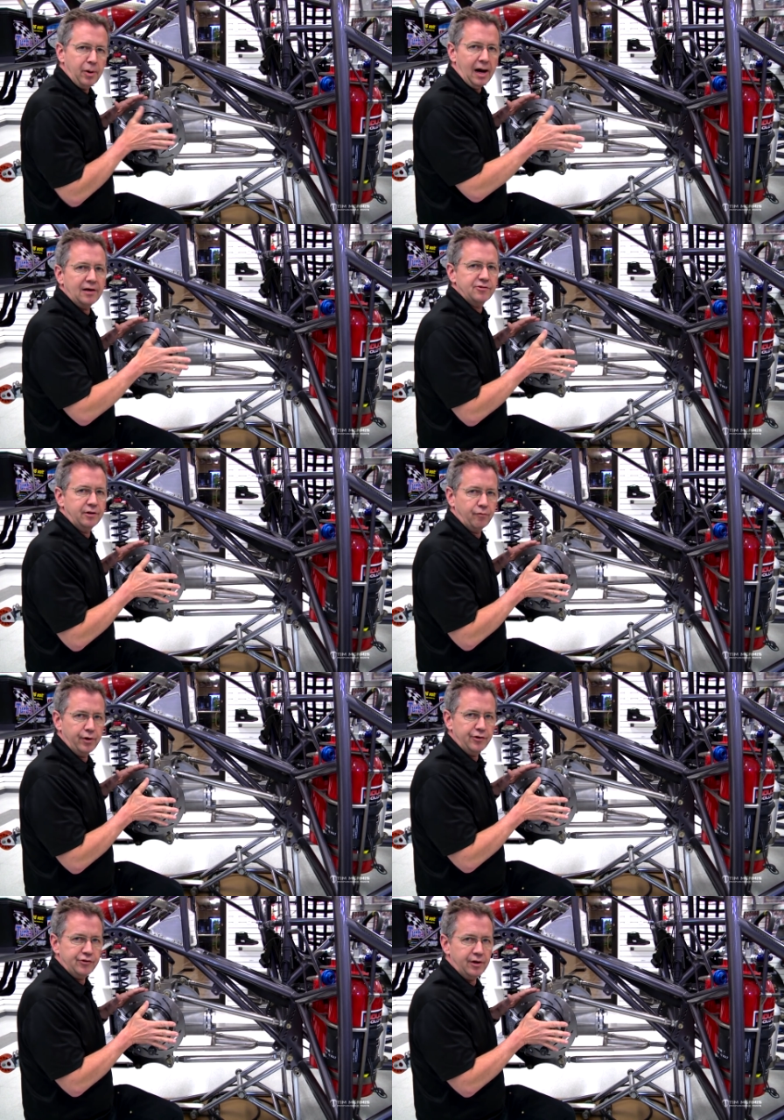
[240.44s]
positive
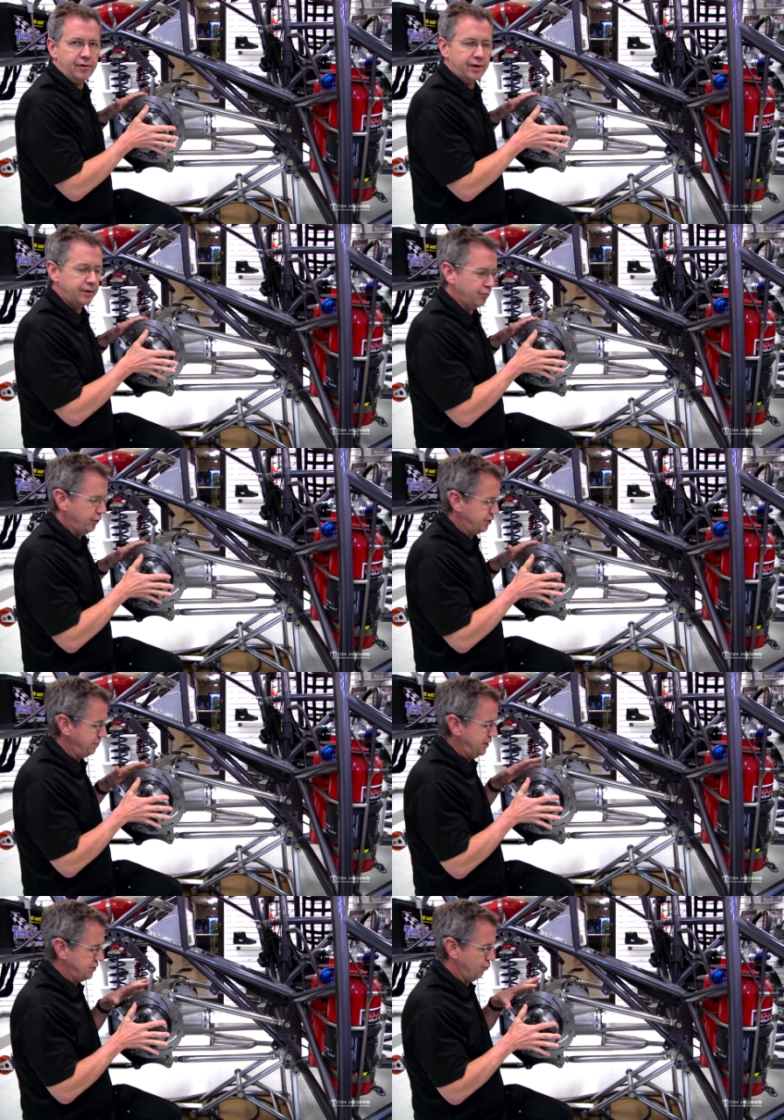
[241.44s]
rear steer in, which
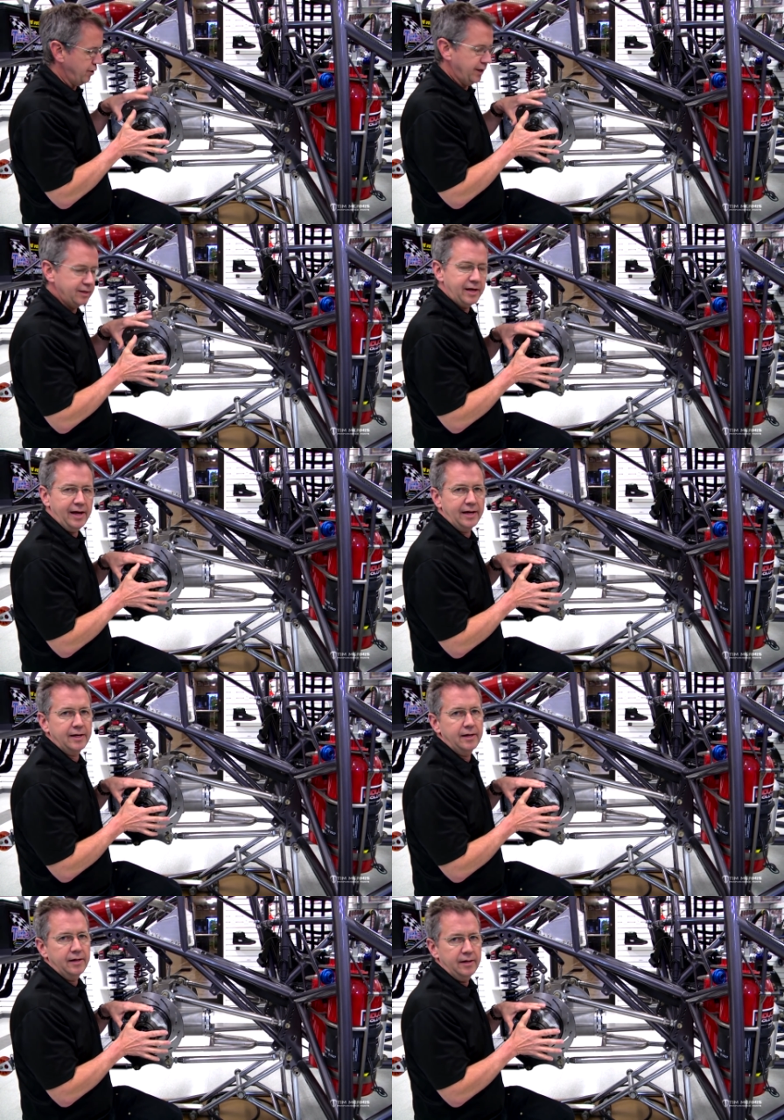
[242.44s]
means that we're going to
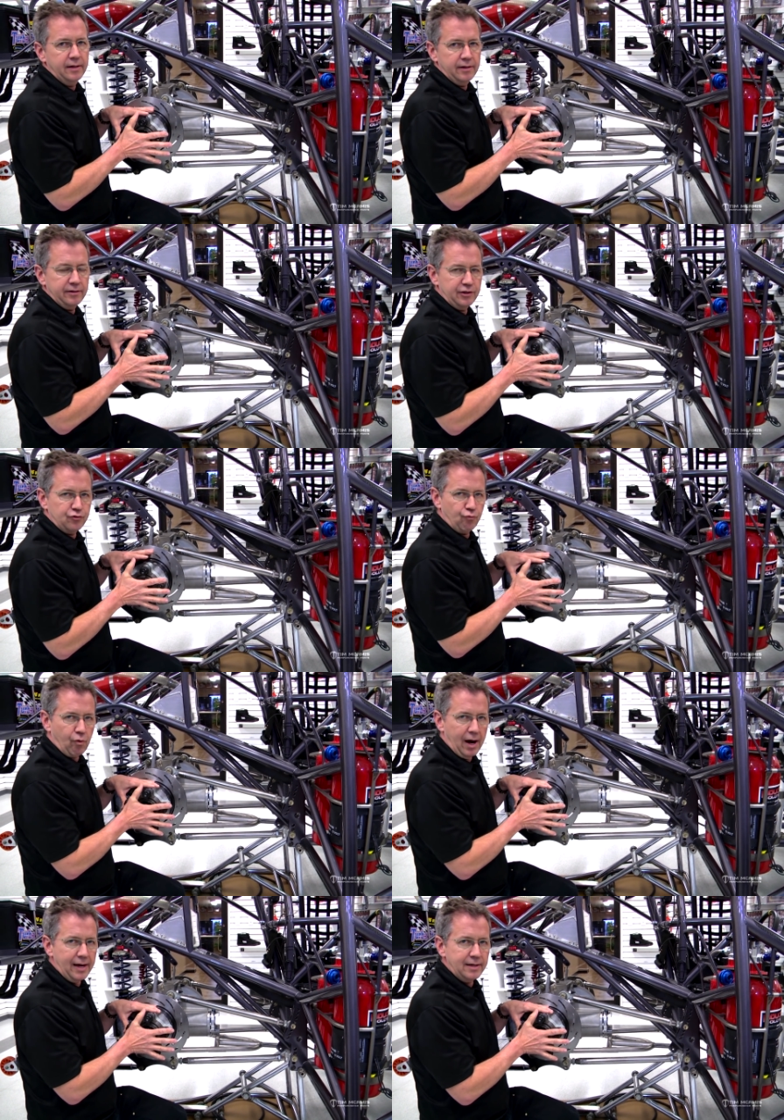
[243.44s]
take this
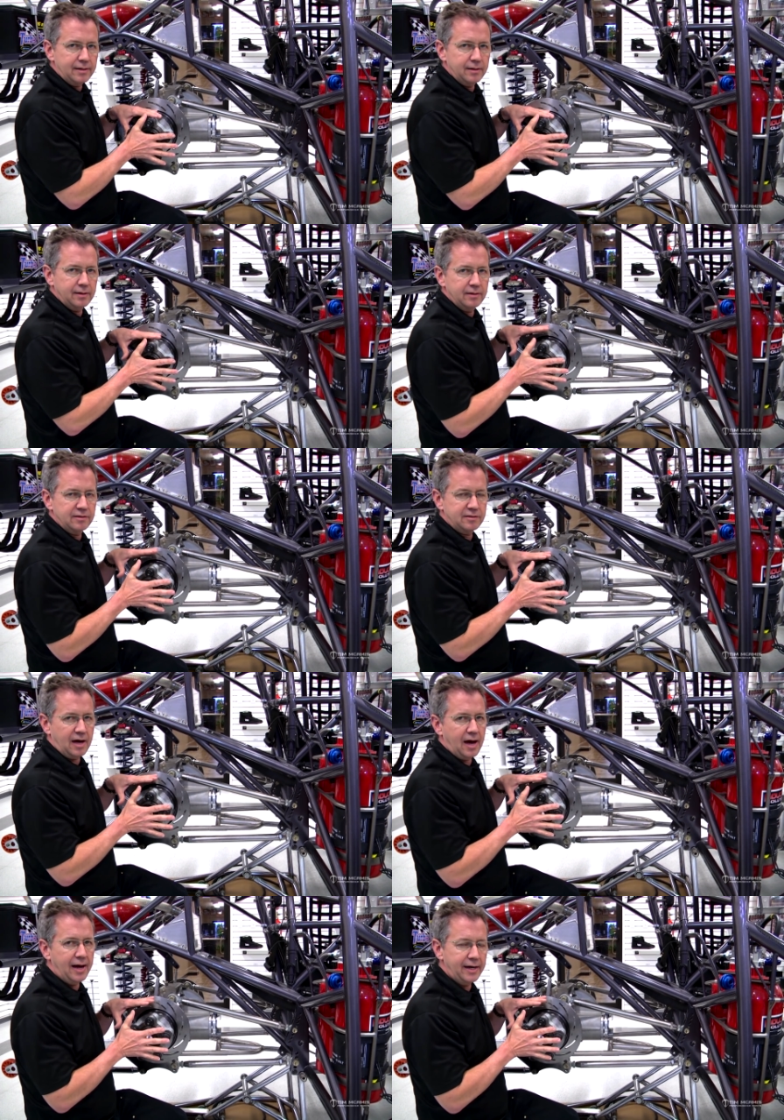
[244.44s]
right
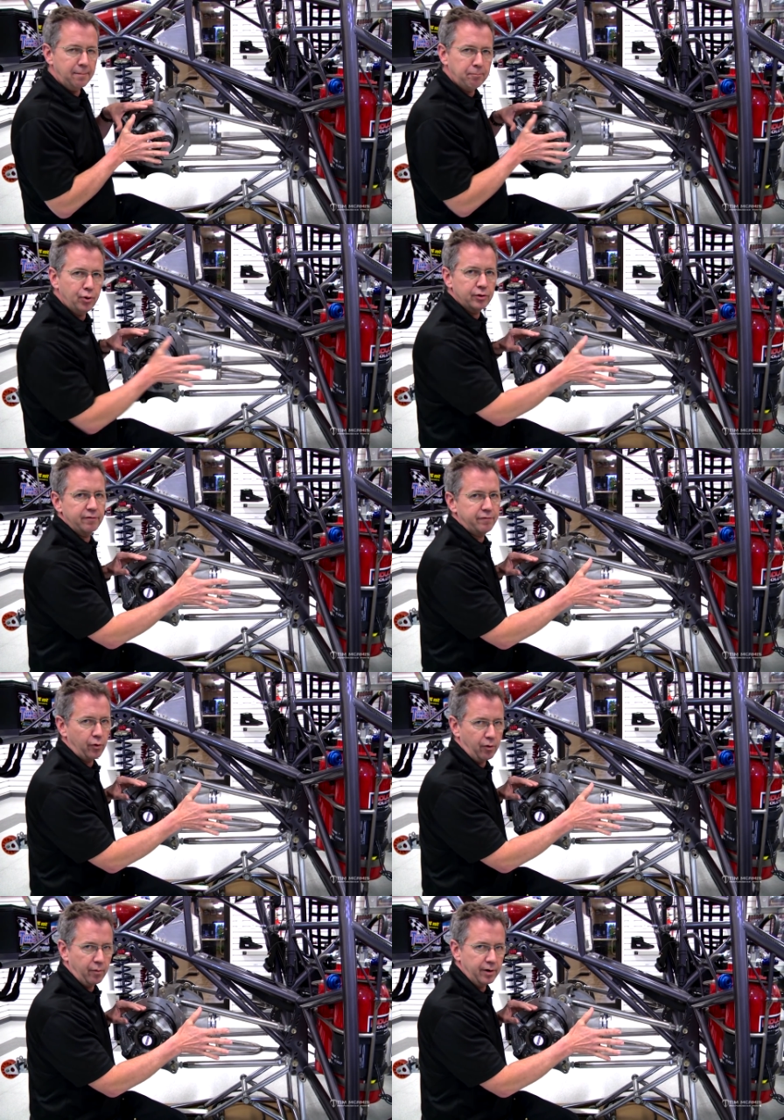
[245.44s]
side and pull it
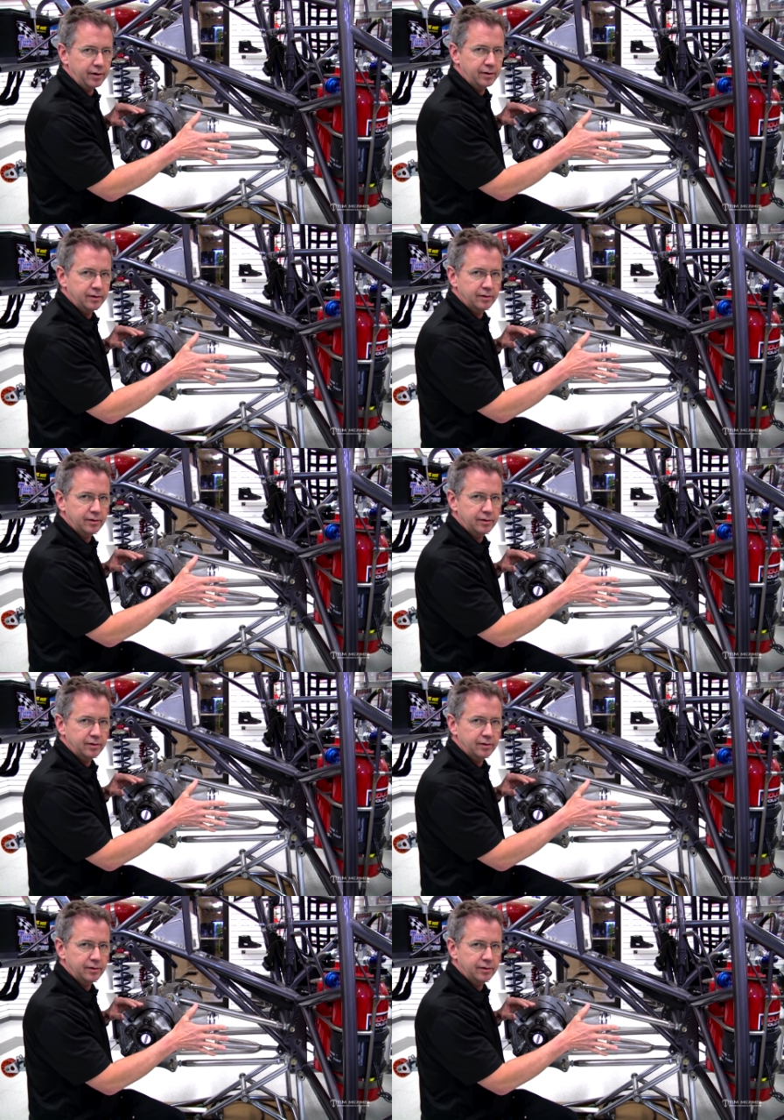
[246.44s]
forward.